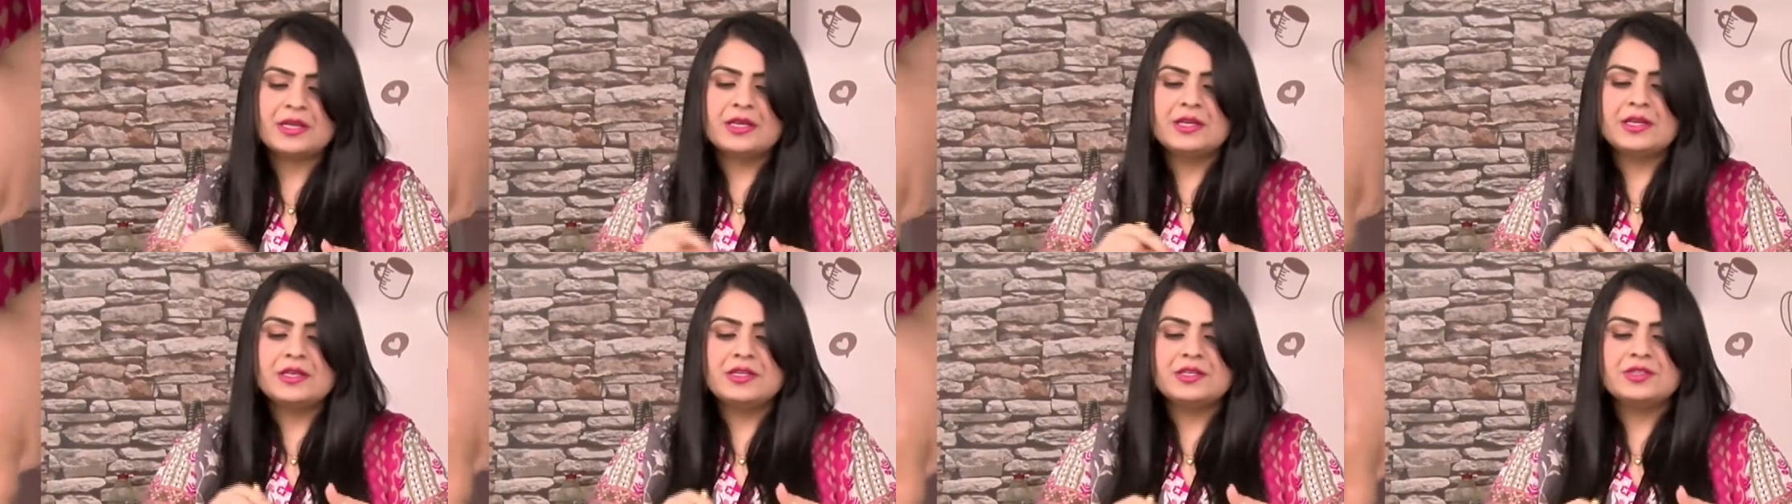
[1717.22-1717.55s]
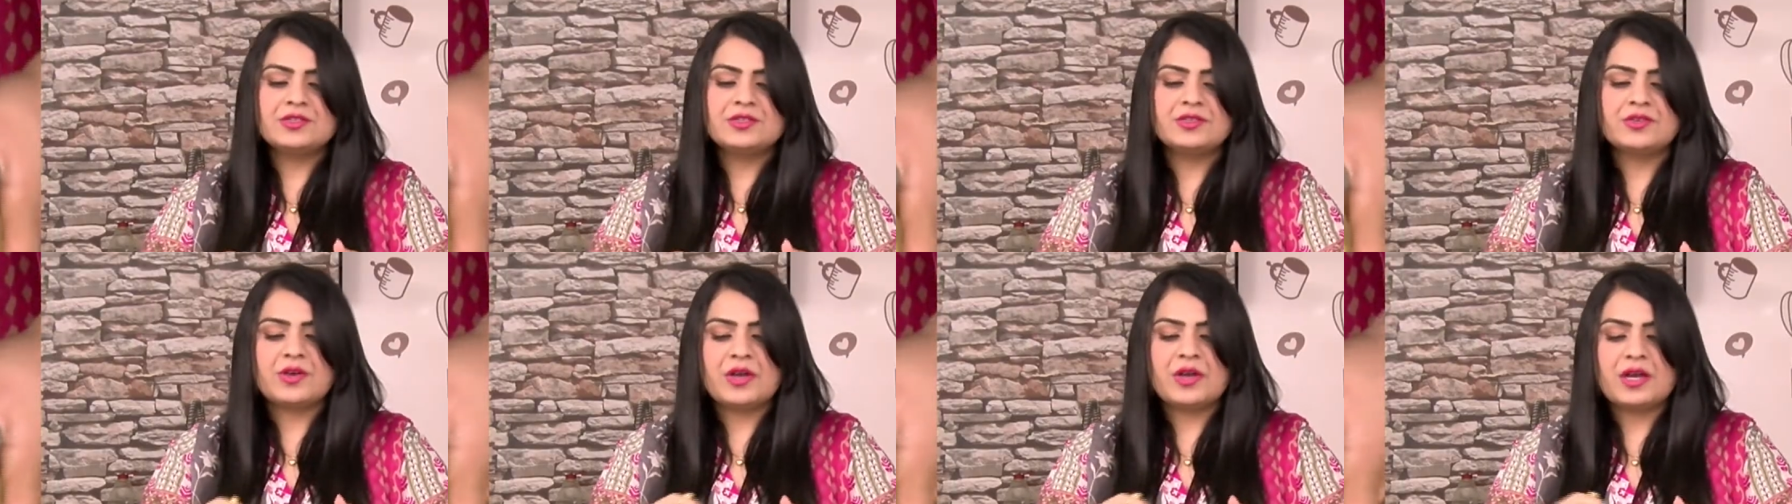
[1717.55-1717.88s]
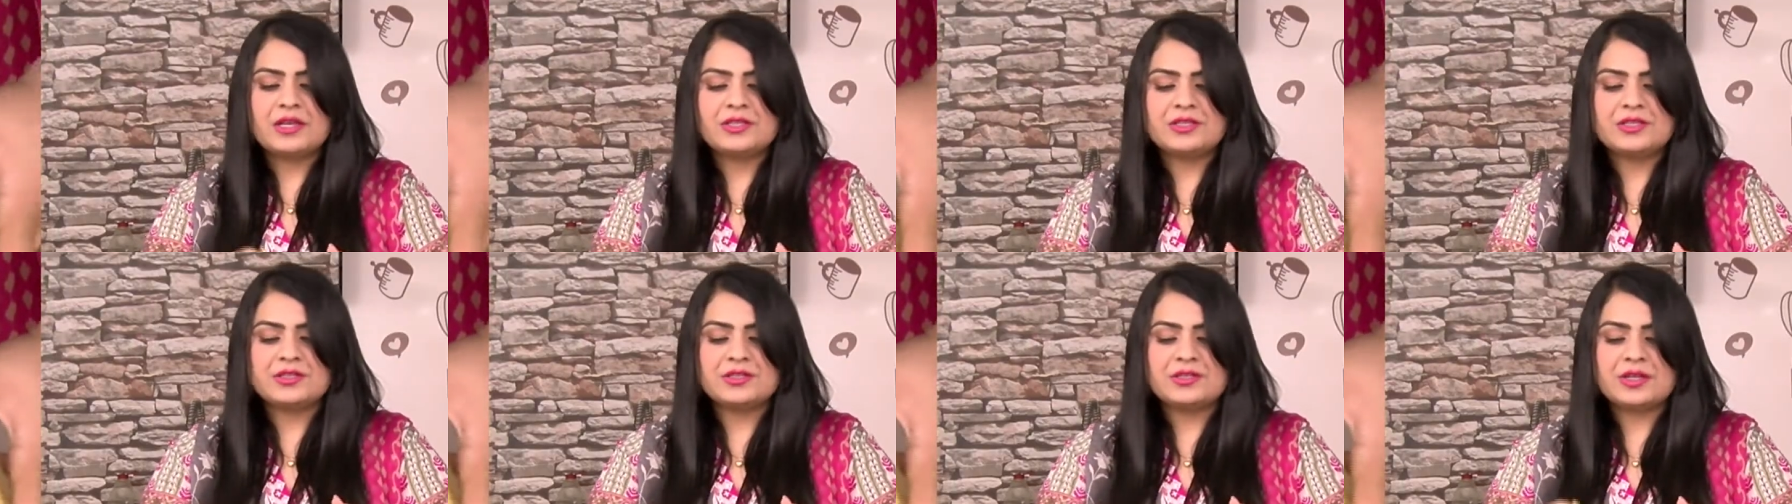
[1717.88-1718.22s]
so
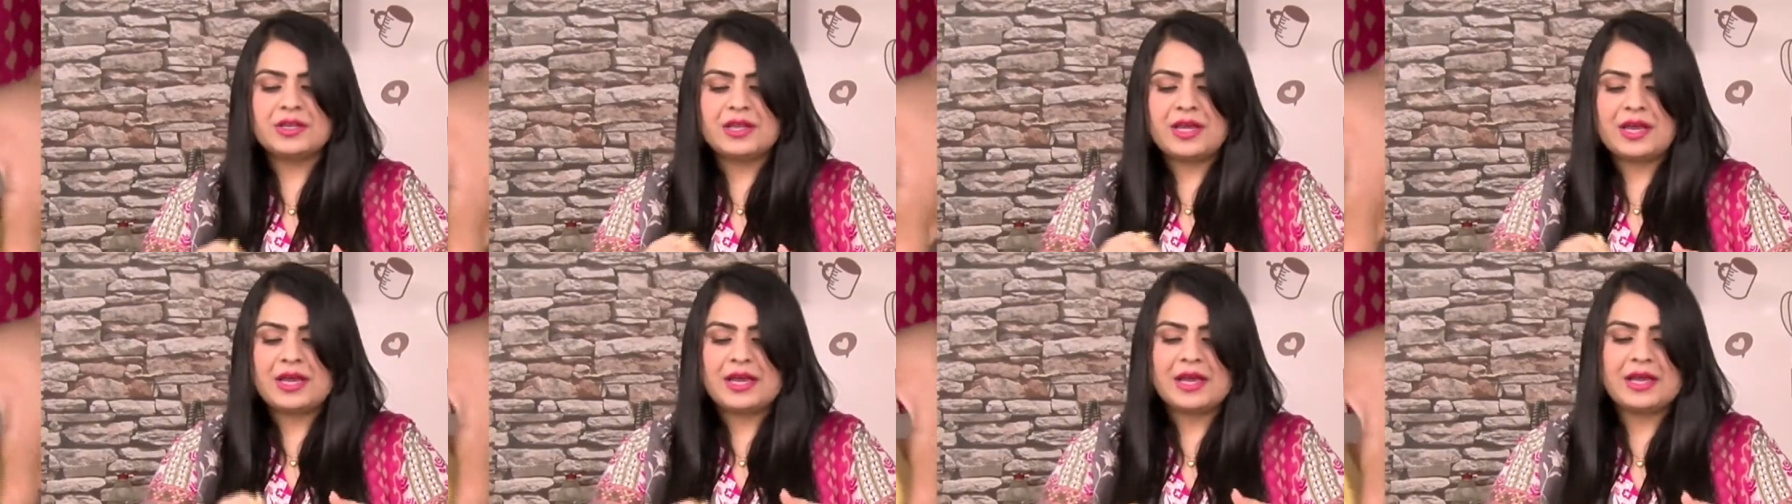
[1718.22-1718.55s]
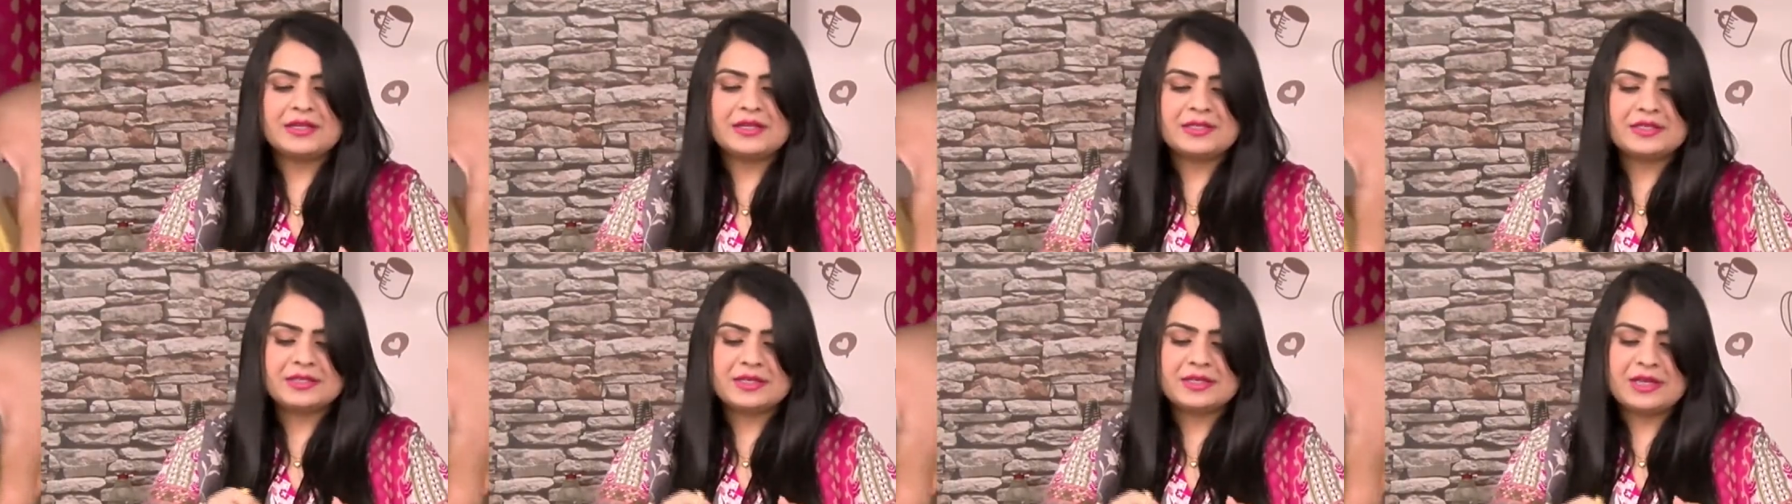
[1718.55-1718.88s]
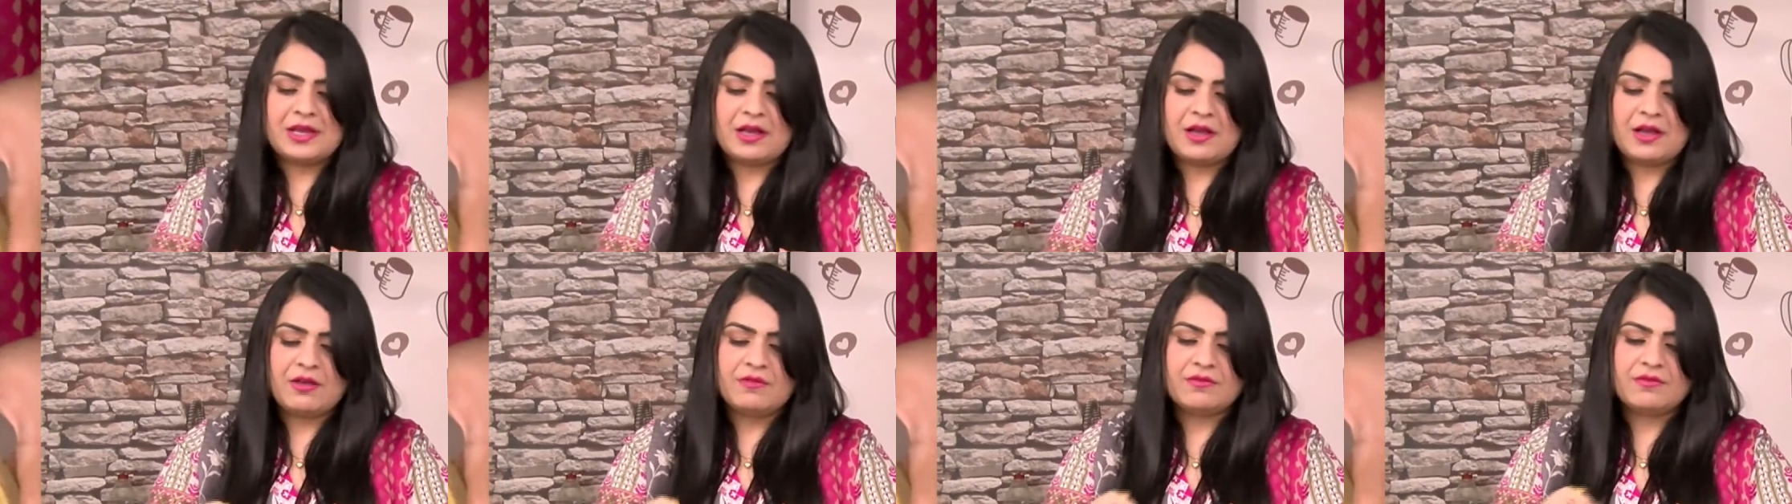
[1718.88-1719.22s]
I just gonna add in
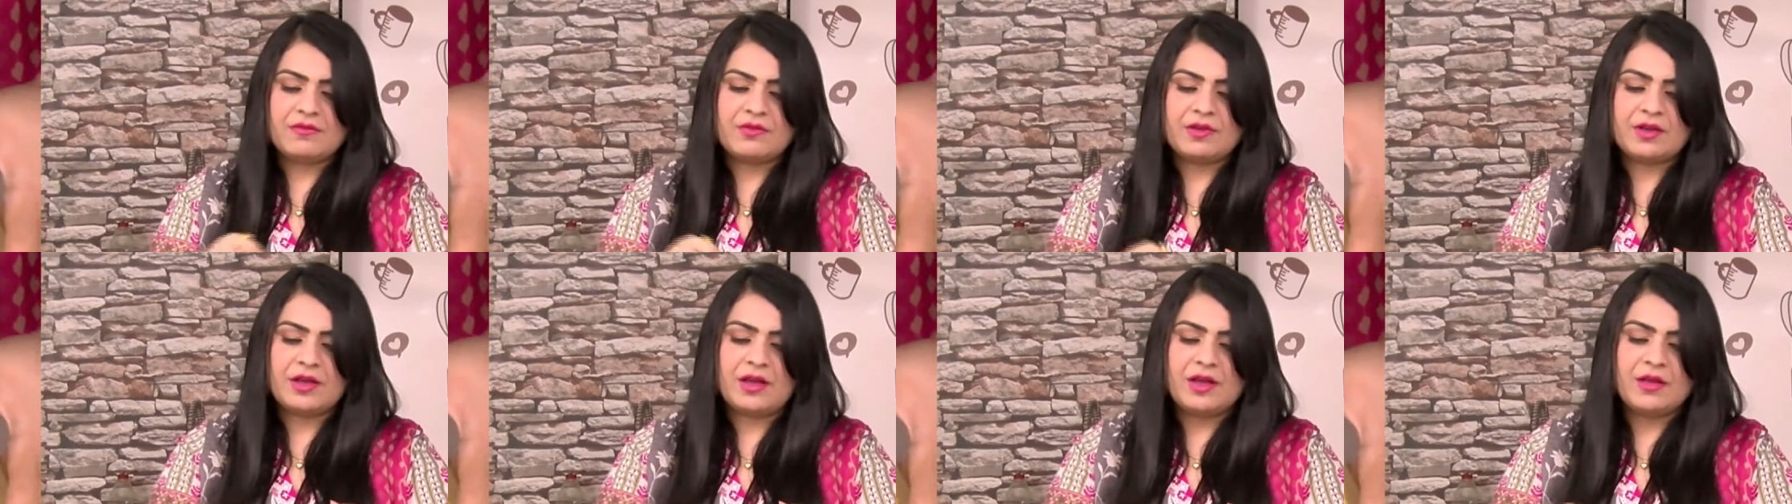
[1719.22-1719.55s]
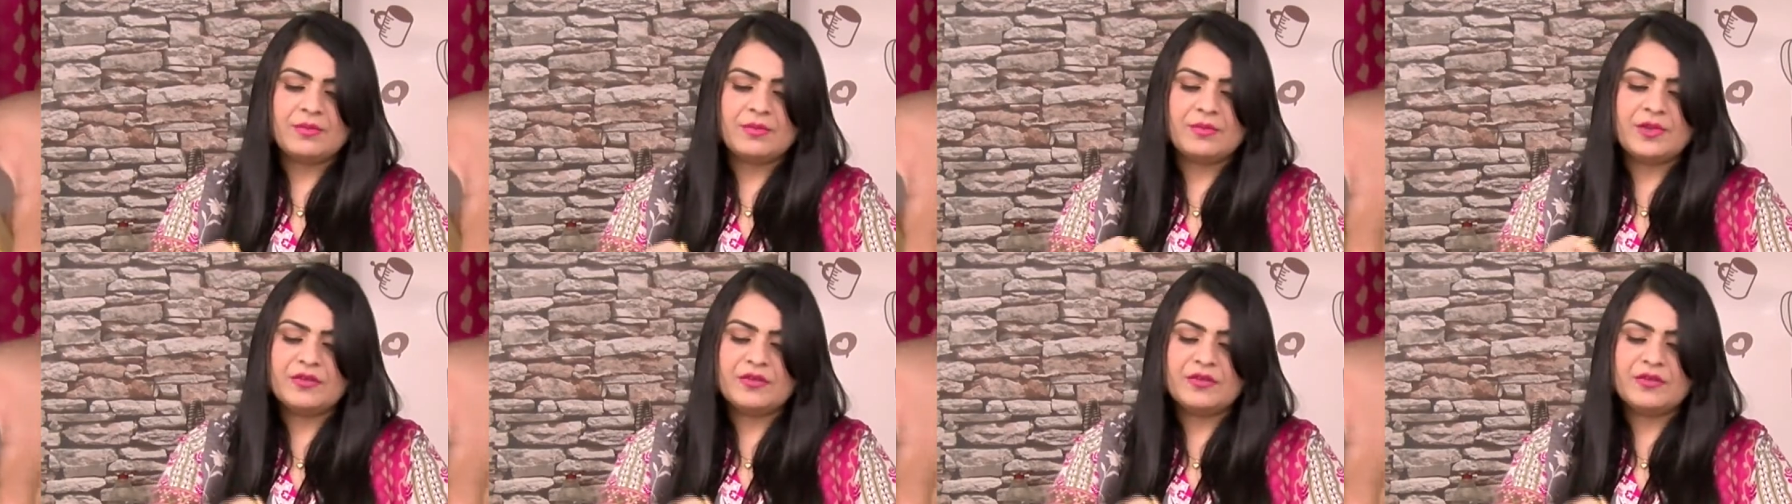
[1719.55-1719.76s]
half cup.